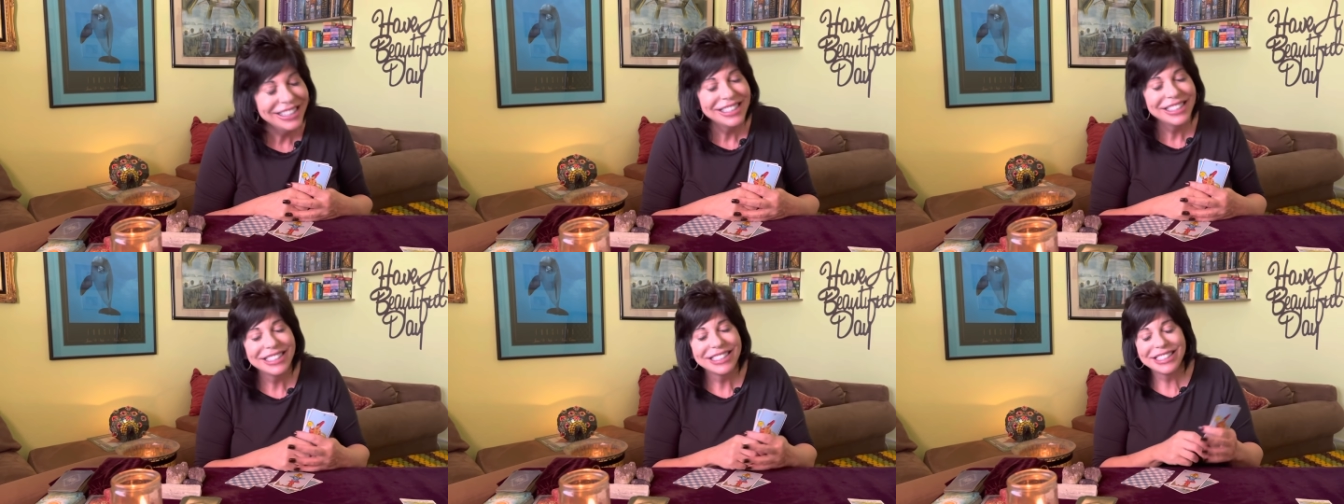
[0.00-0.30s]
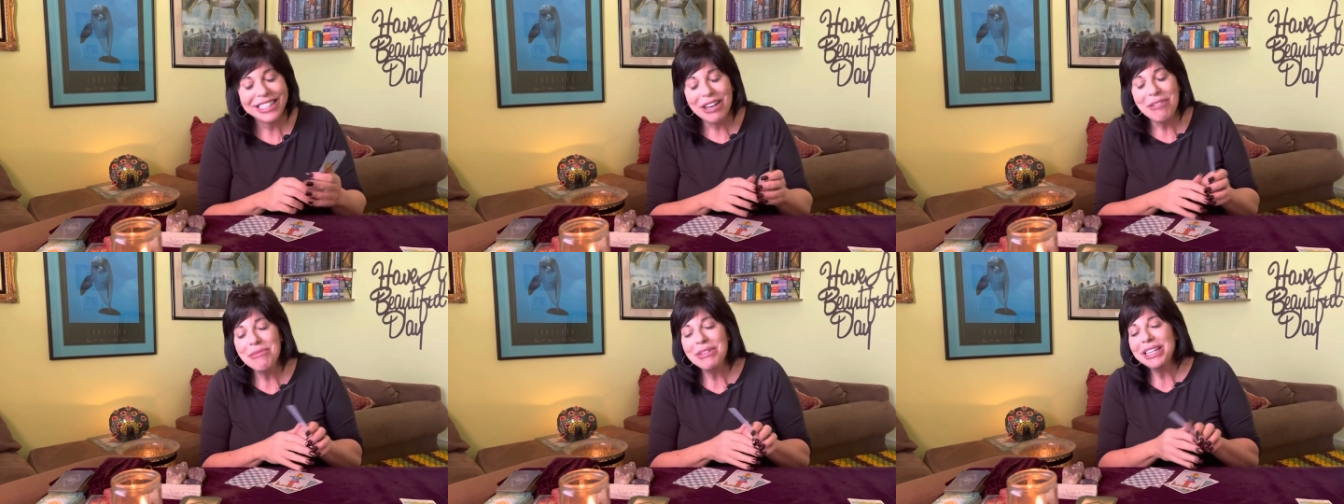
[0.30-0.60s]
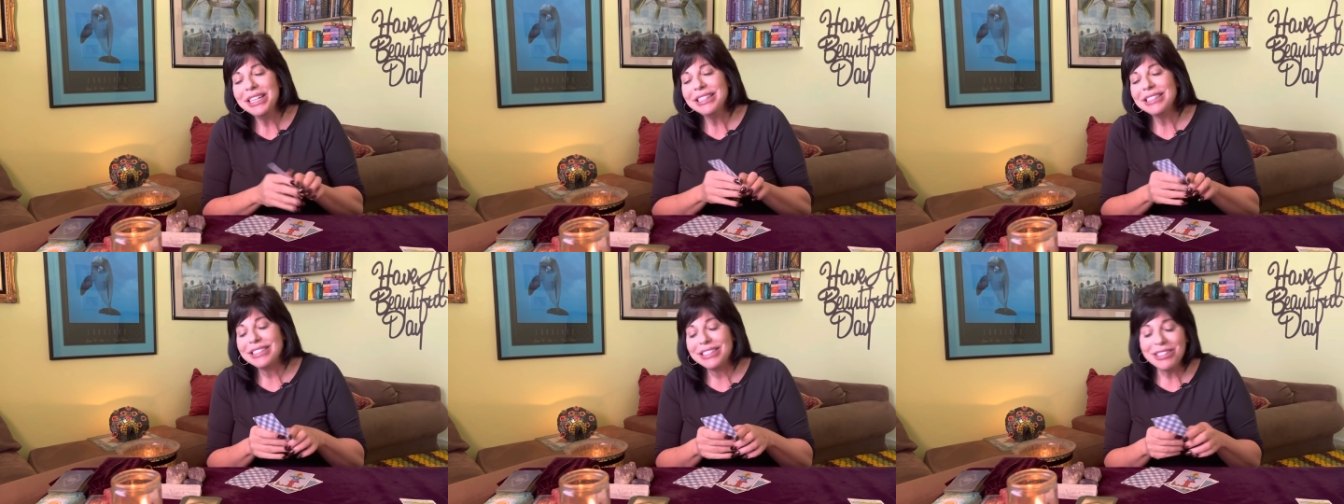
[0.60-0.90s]

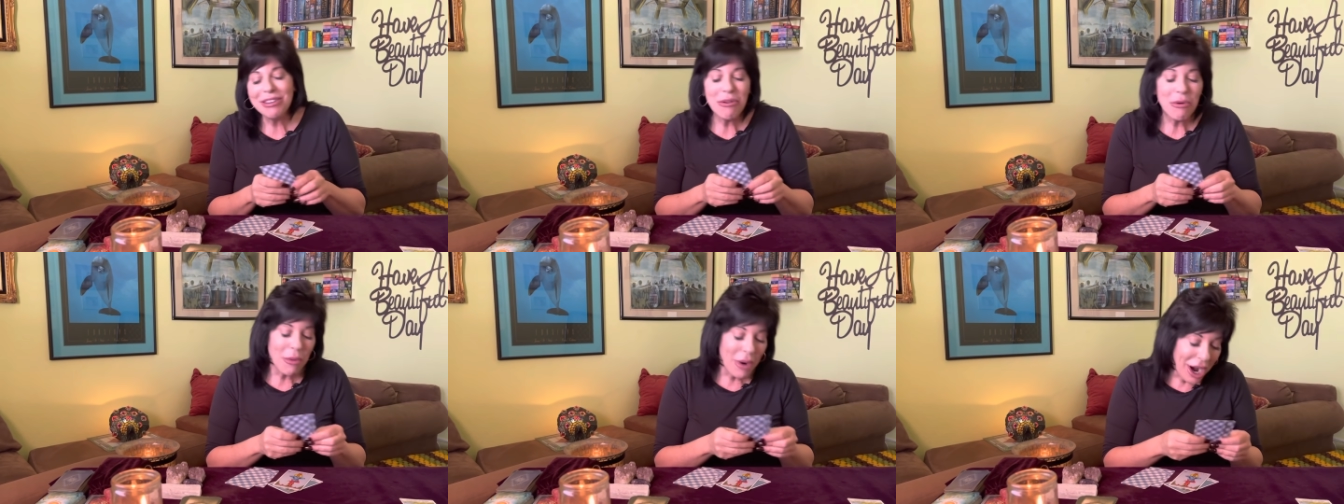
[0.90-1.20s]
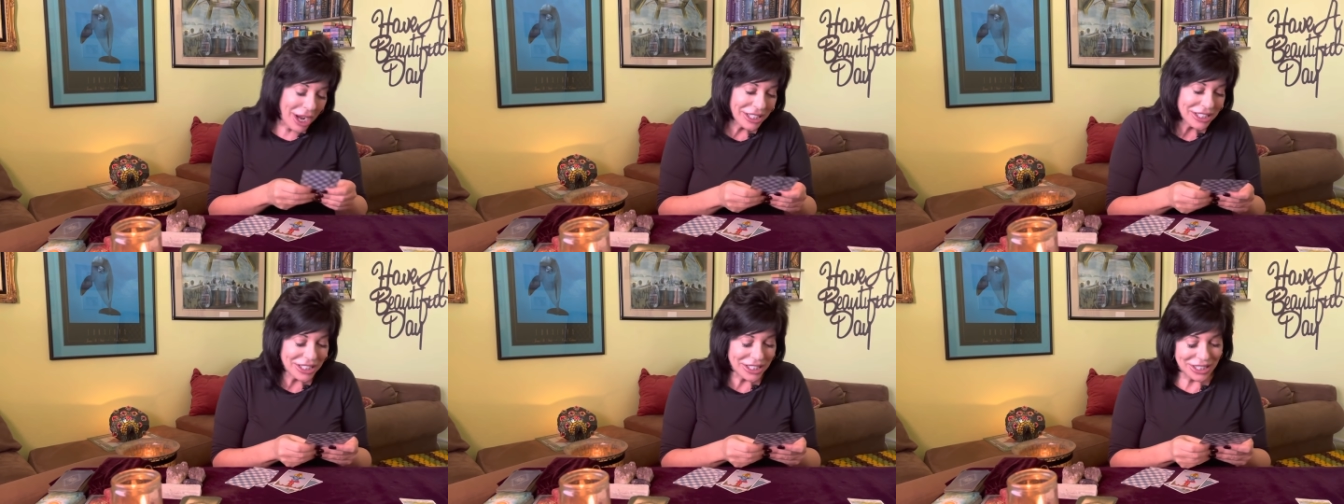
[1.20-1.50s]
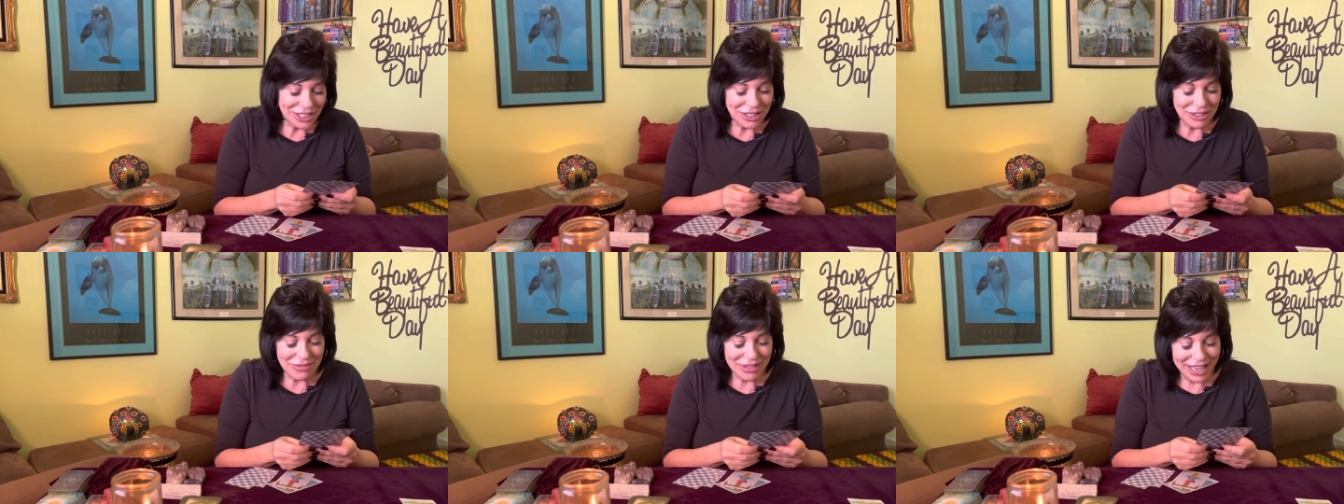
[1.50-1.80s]
Somebody's still
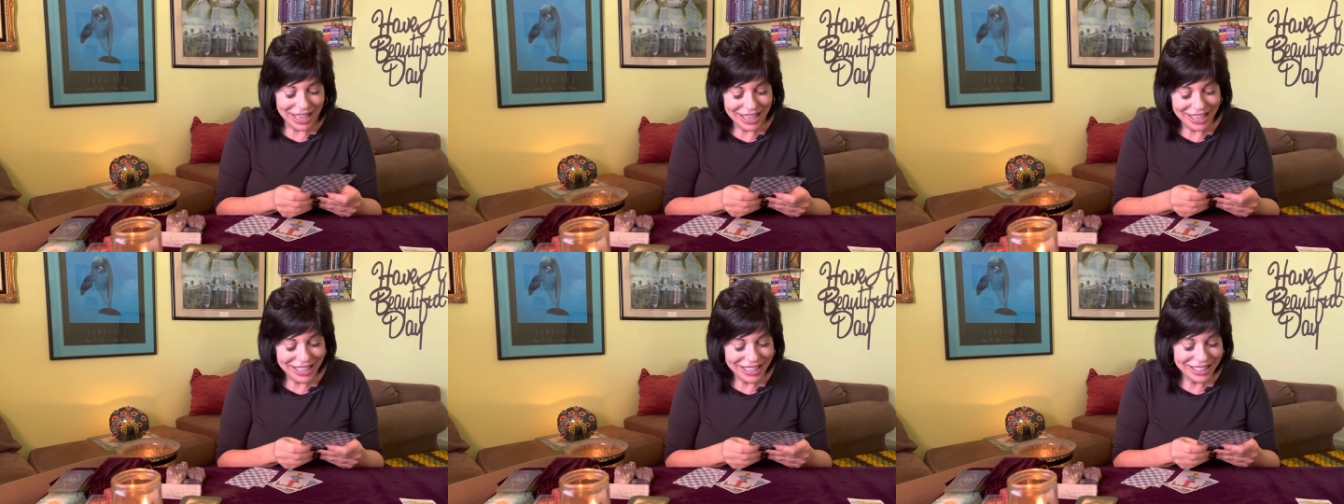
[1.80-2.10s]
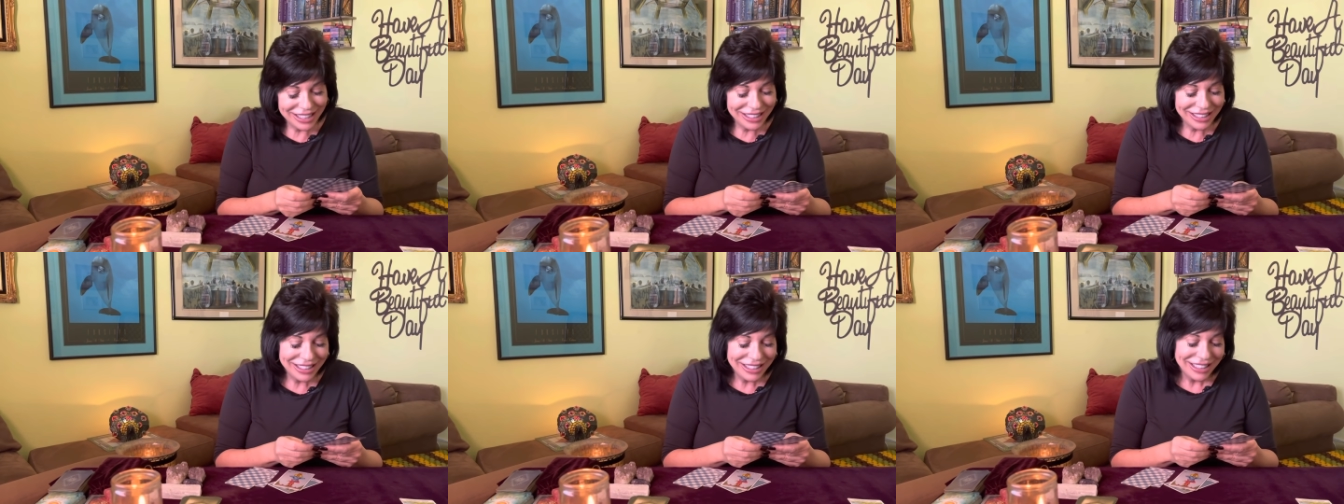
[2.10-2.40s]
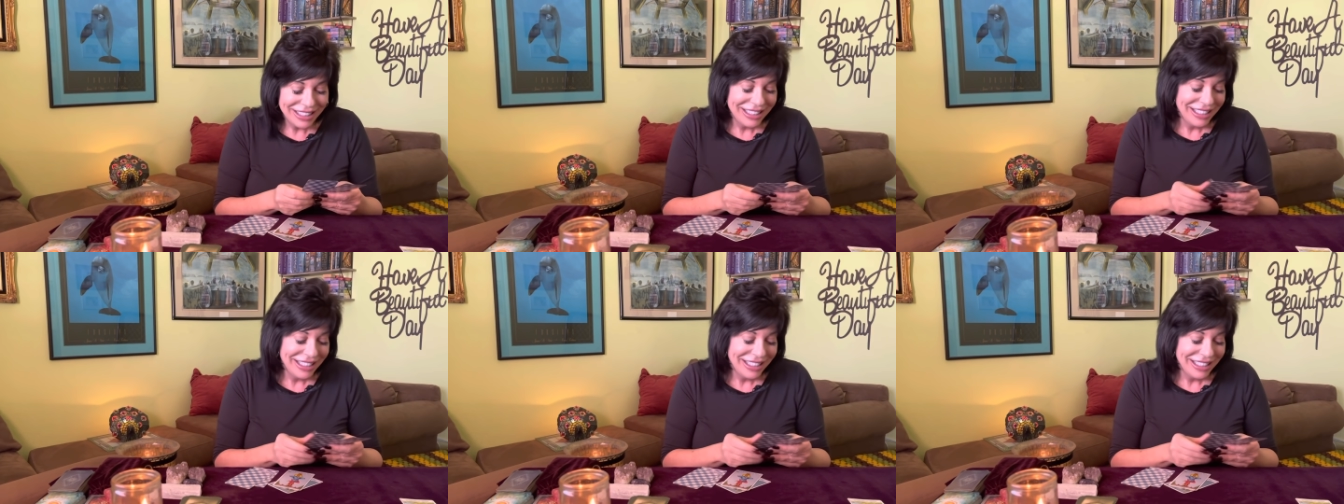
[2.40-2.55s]
watching you, man.